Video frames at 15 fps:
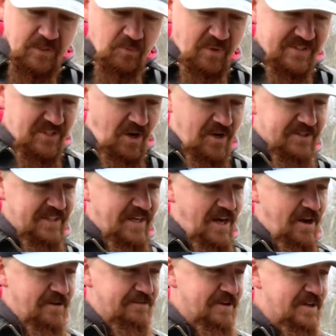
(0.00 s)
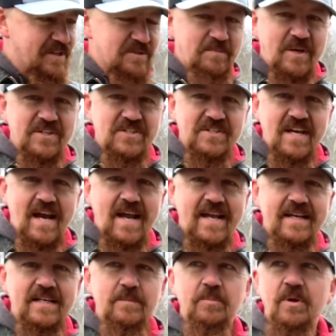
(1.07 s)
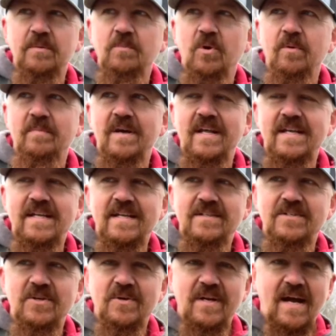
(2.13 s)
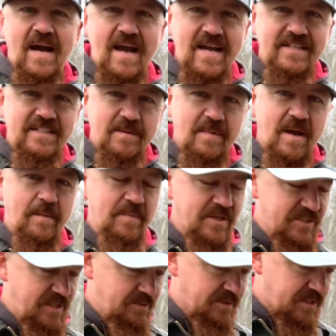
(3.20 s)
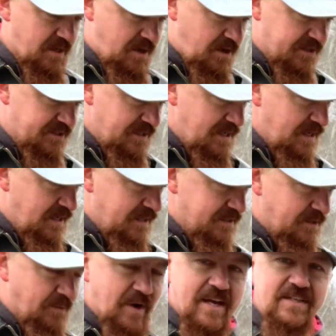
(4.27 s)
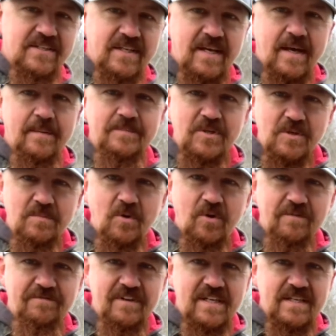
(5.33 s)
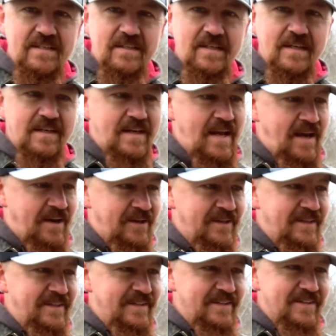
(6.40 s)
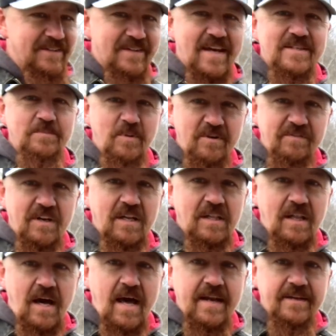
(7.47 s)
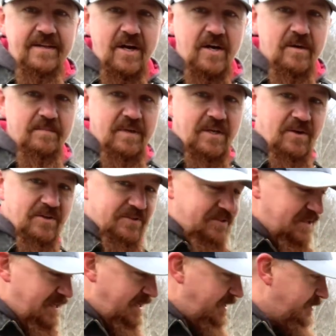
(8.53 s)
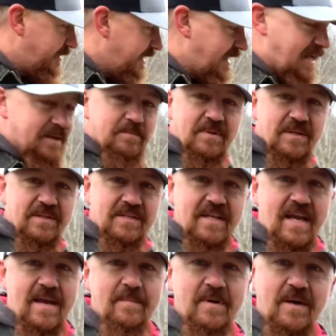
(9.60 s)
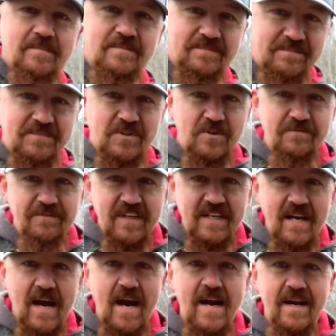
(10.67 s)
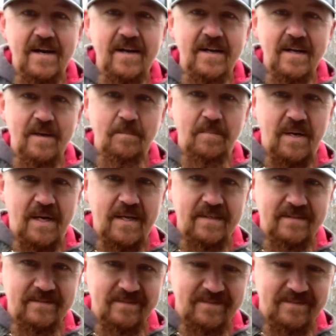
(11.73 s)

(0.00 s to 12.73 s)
we talked it over, and as much as I hated to put more money into it, I asked him how much it would cost to raise it up 2 more feet. Now that's moving a lot of dirt, because you know he had to build the dam up 2 feet higher, but